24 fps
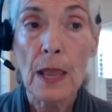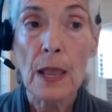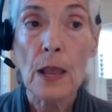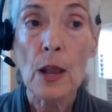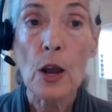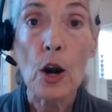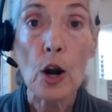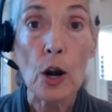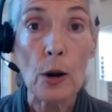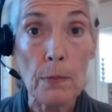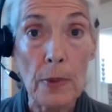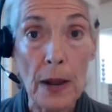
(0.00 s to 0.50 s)

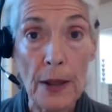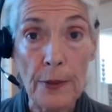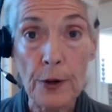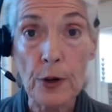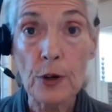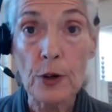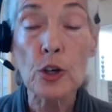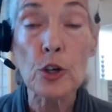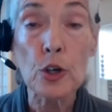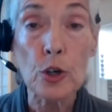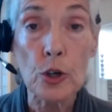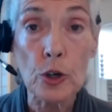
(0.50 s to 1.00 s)
her mother
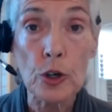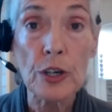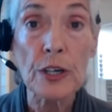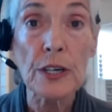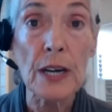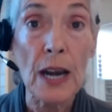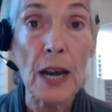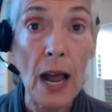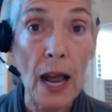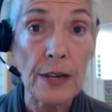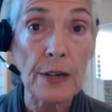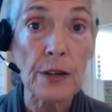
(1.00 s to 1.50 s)
could
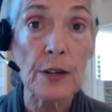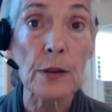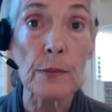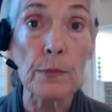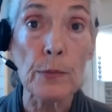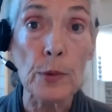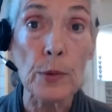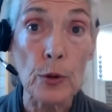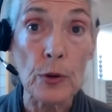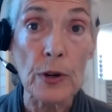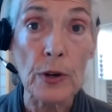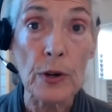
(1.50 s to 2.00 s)
not
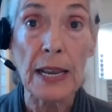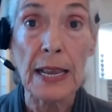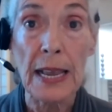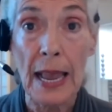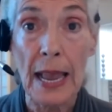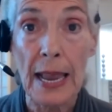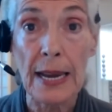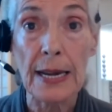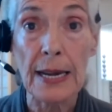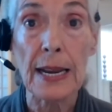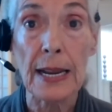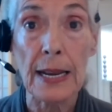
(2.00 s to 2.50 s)

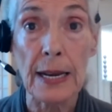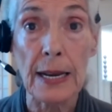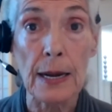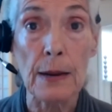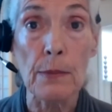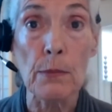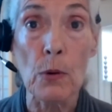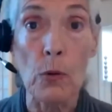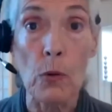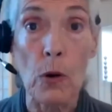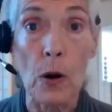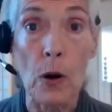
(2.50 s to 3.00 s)
communicate
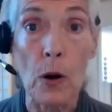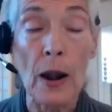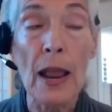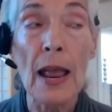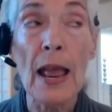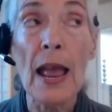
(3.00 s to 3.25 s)
anymore.